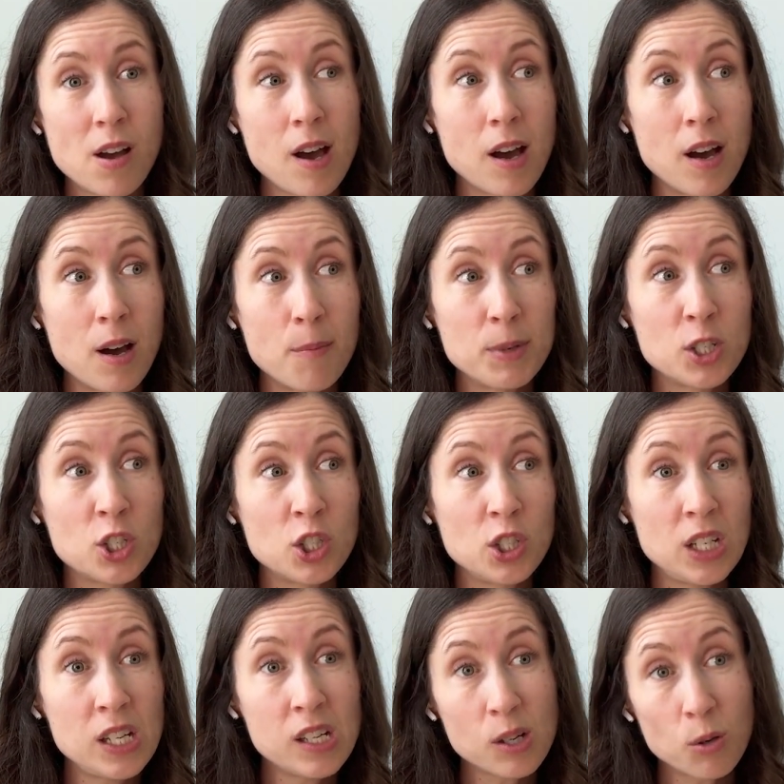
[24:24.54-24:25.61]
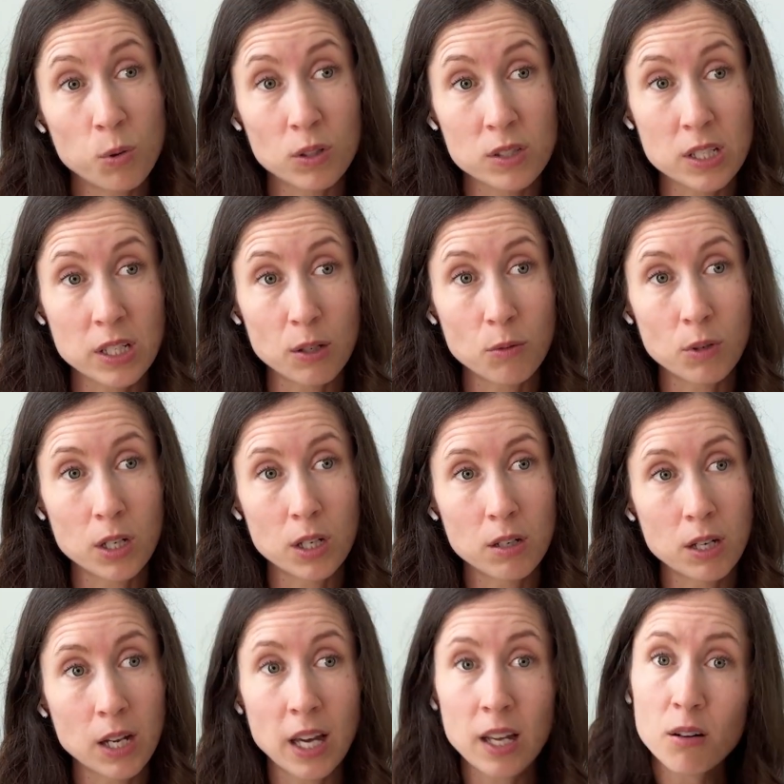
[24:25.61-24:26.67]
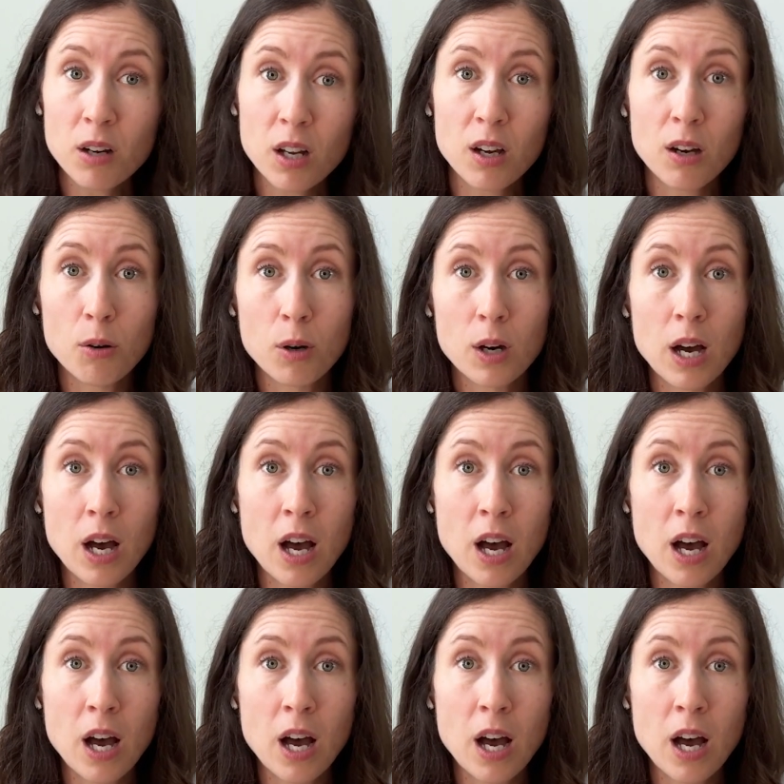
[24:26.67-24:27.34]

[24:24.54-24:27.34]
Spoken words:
a machine quilting one? I don't know.